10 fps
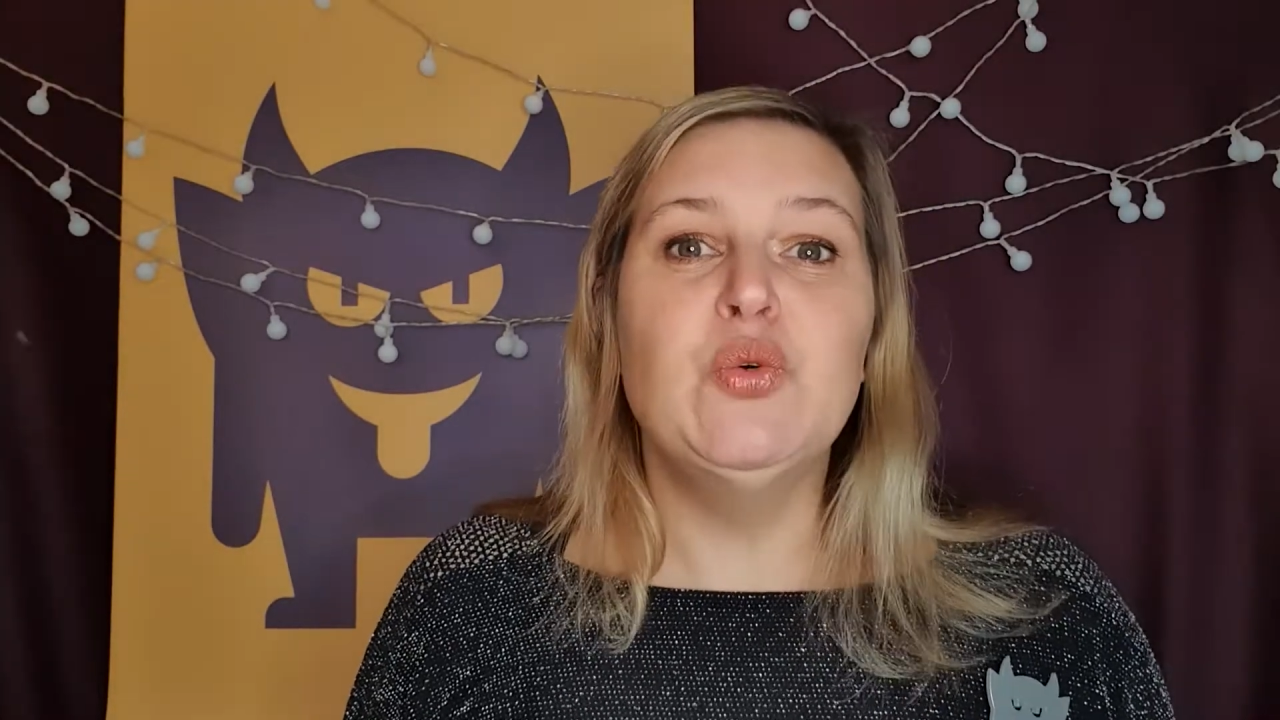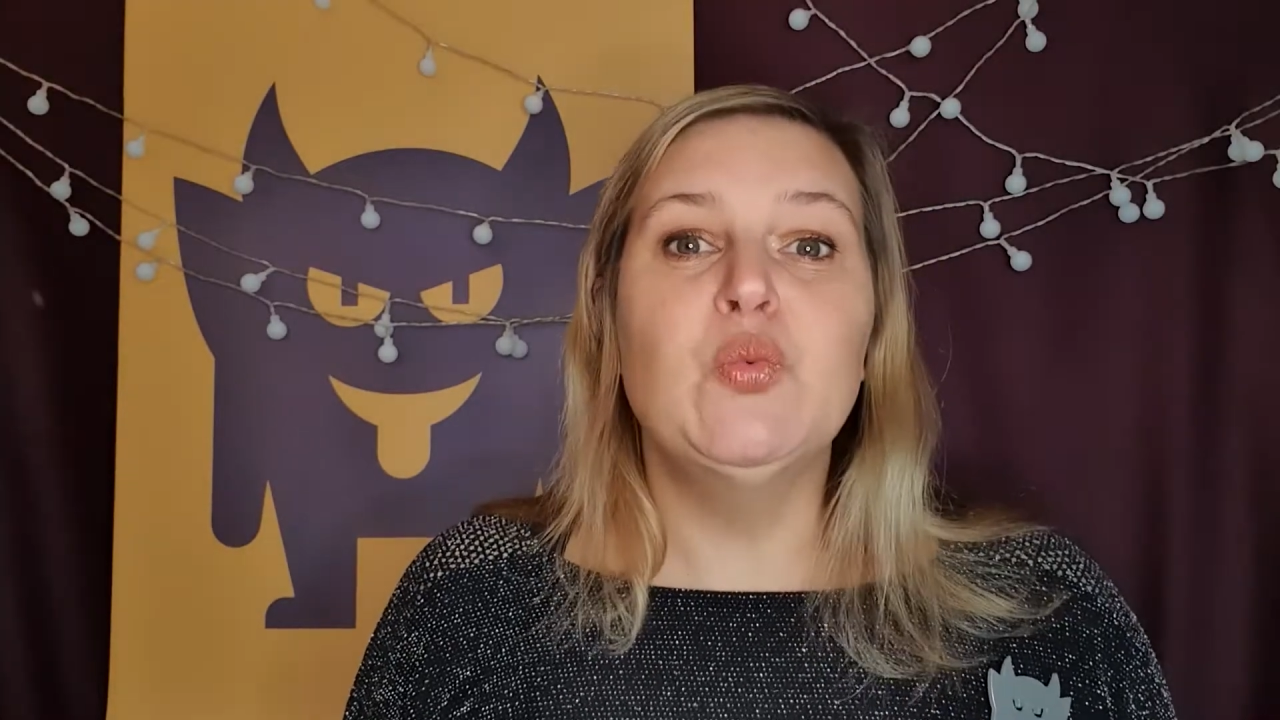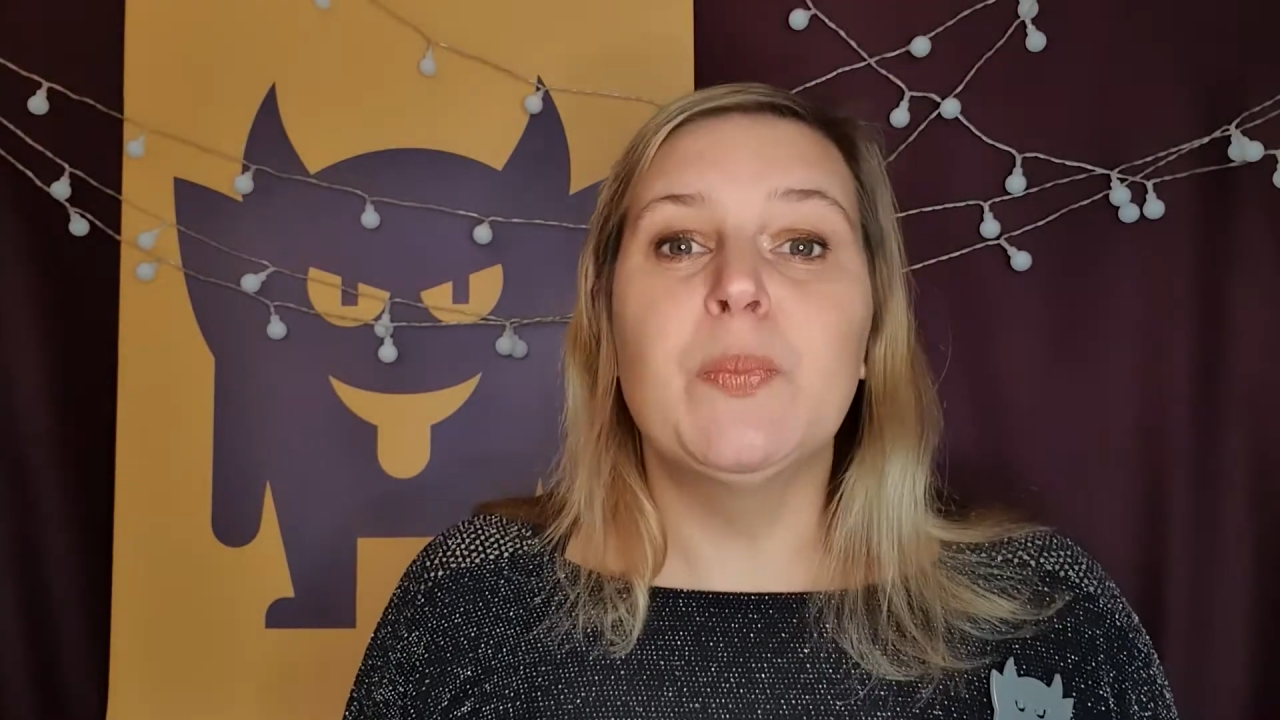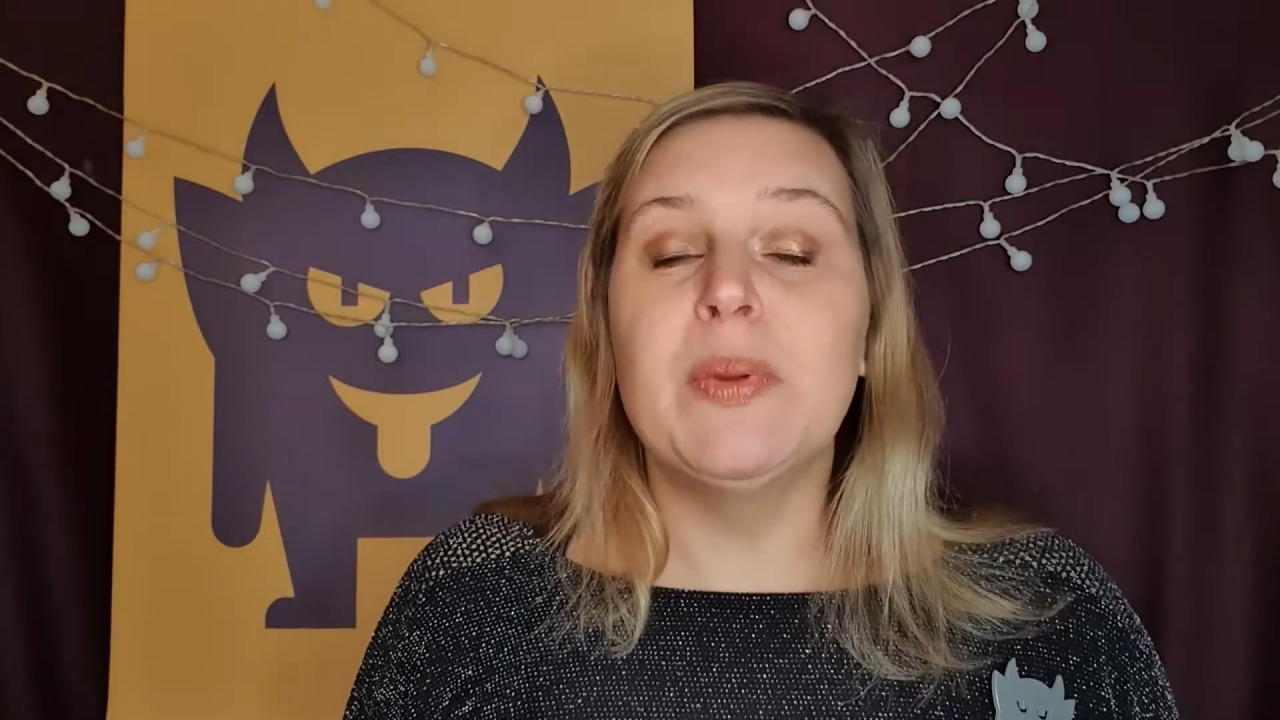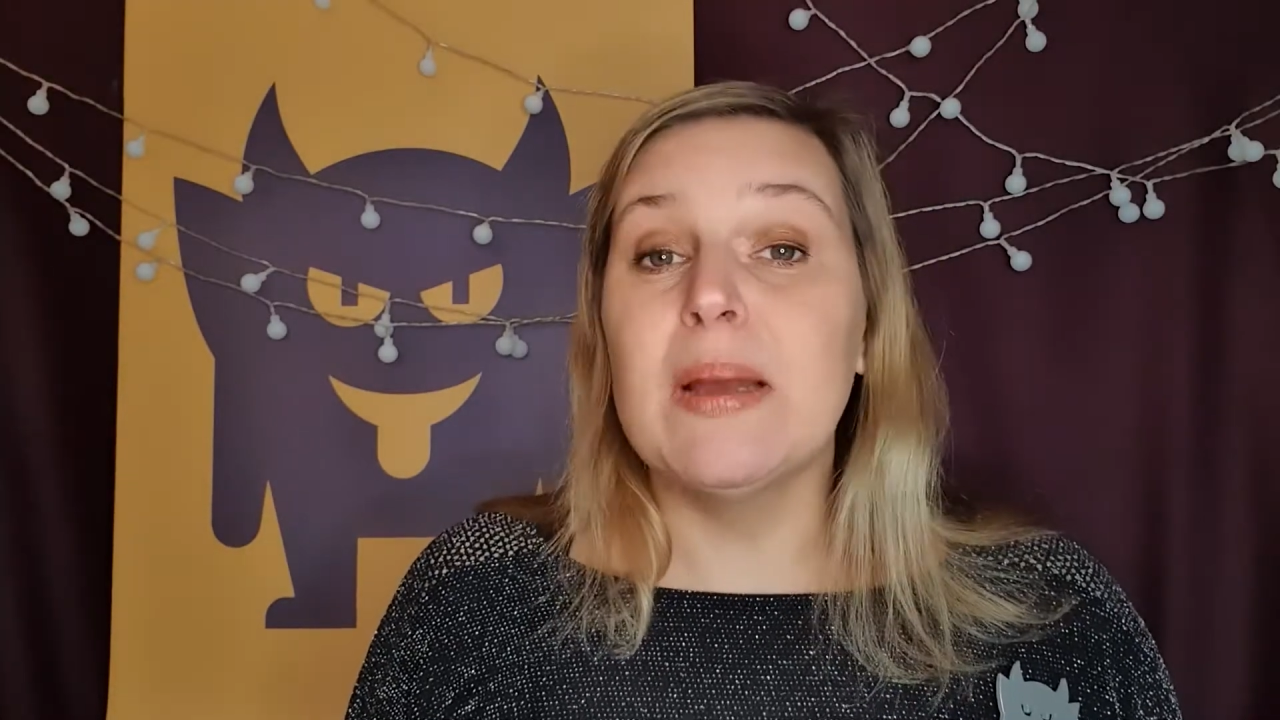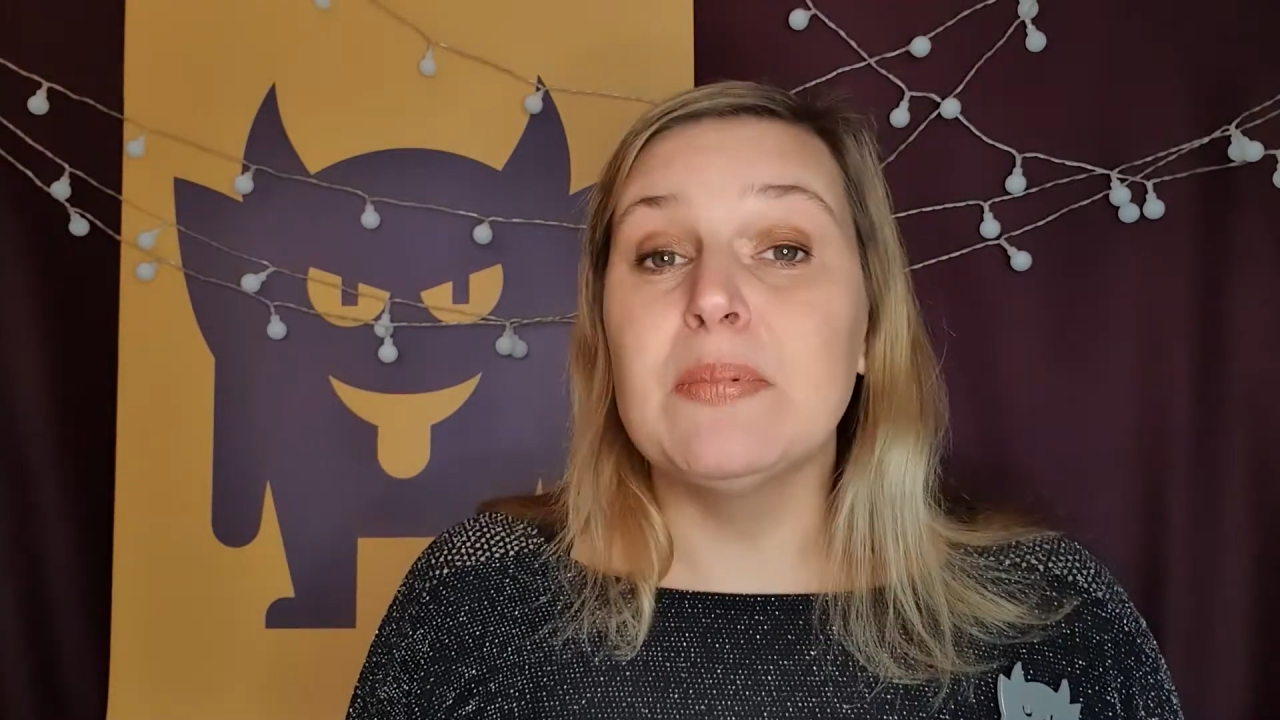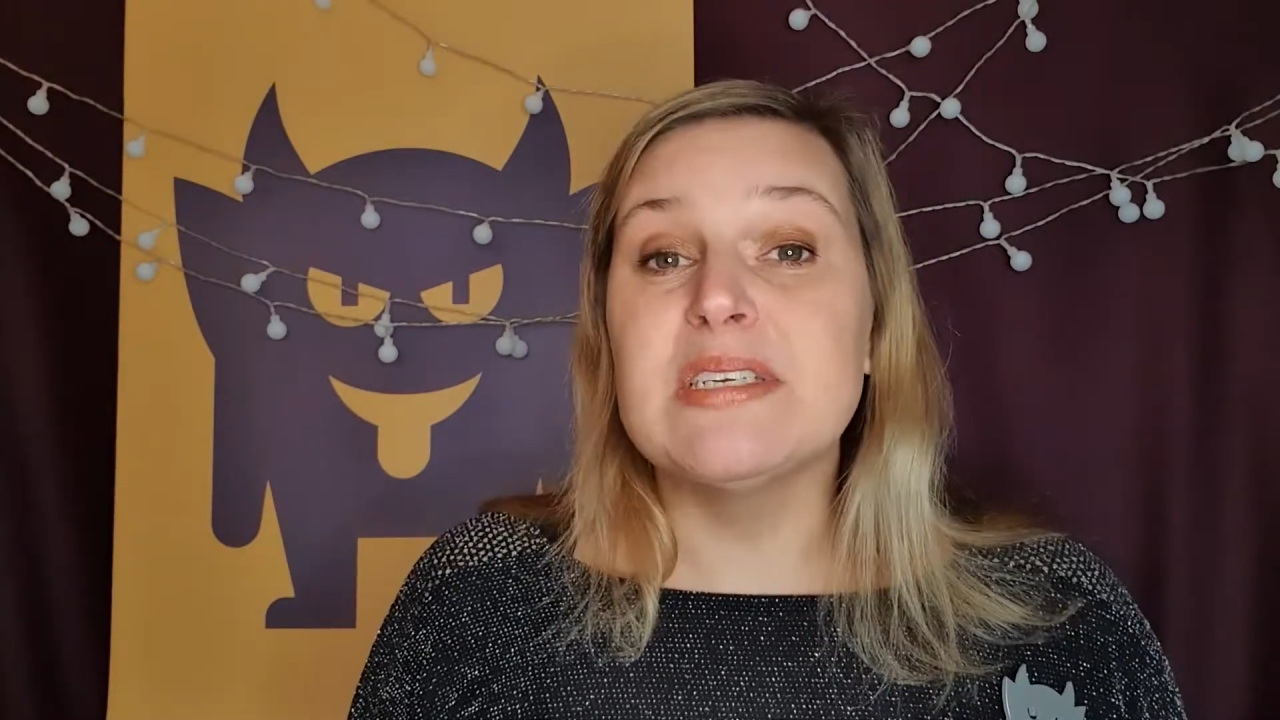will be able